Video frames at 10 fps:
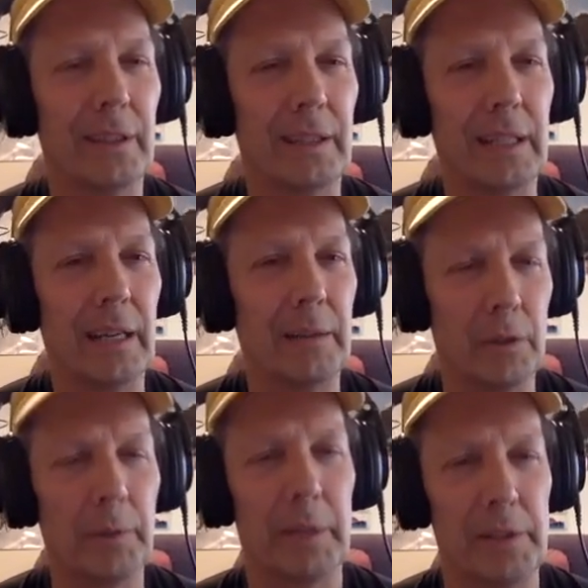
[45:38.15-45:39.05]
I
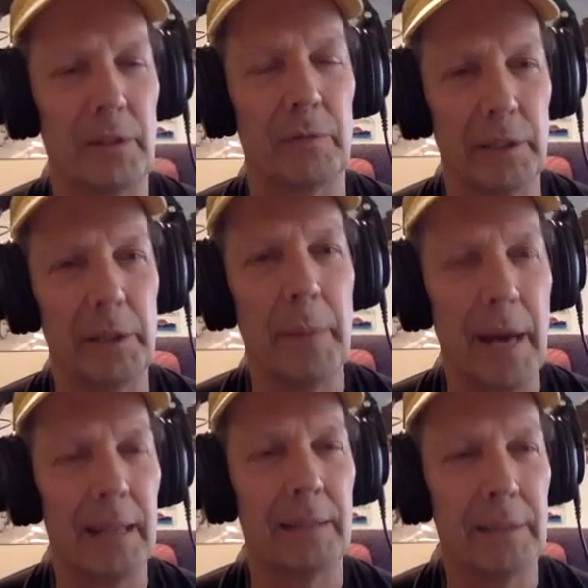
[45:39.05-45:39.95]
hurt myself really
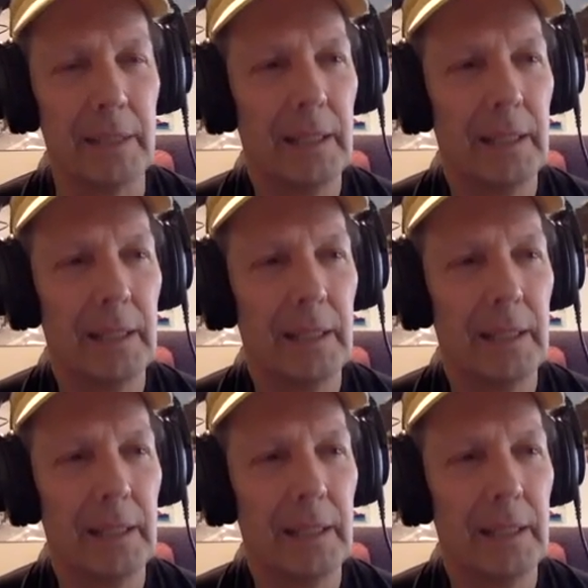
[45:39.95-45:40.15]
bad